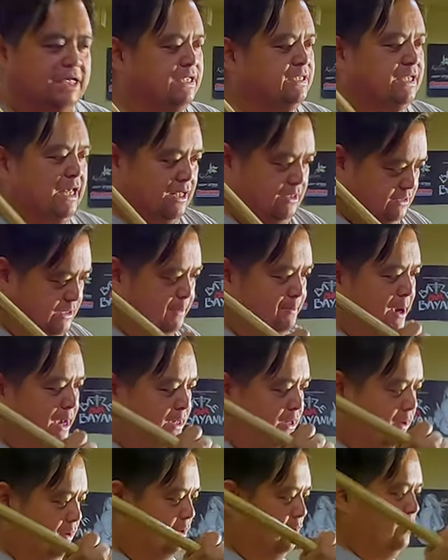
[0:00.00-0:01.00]
details. Come
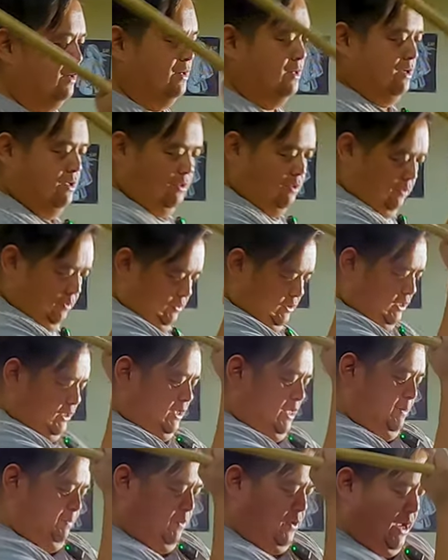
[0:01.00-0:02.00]
back here. So
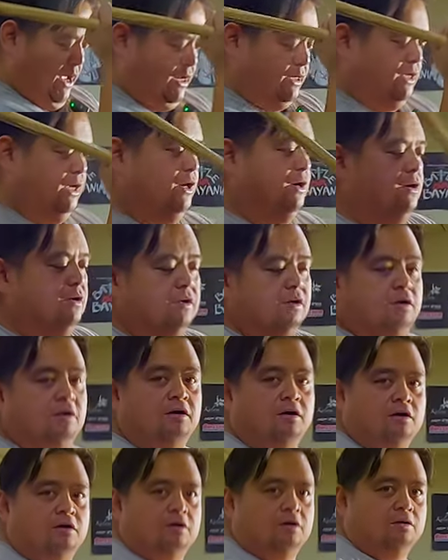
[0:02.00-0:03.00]
just keep your hand here,
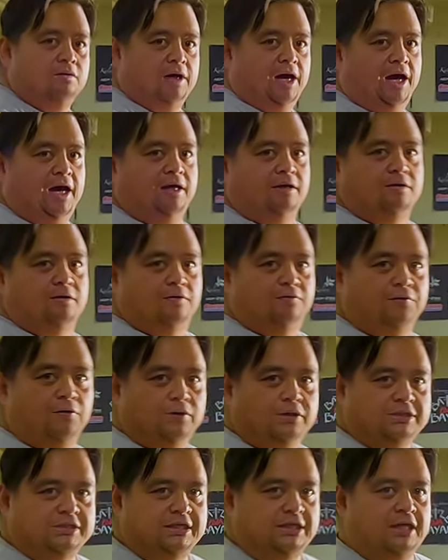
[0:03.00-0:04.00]
right? You're
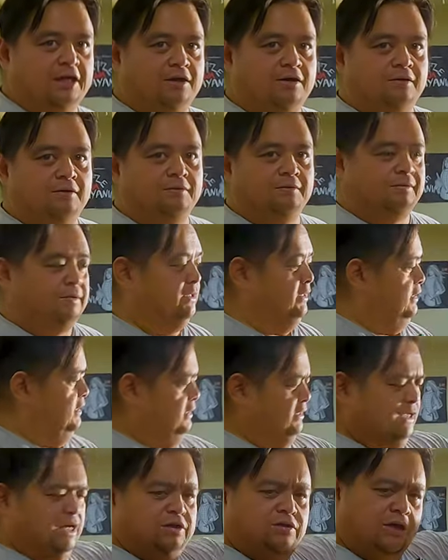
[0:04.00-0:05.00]
focusing here.
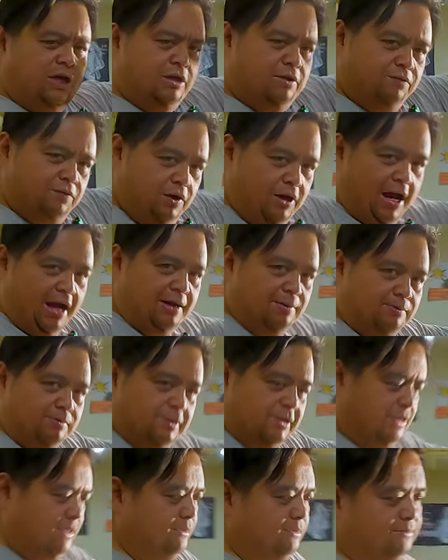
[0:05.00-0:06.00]
Can you get over here,
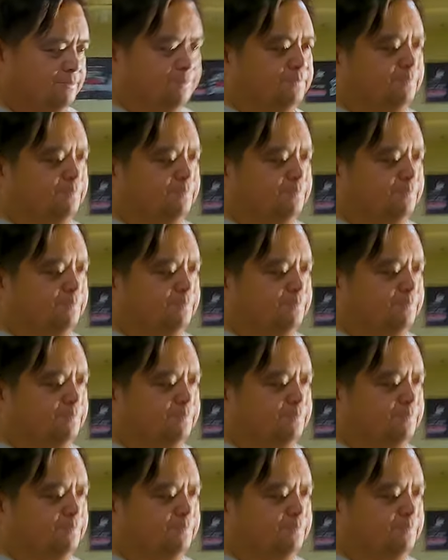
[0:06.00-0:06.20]
Adam? Again.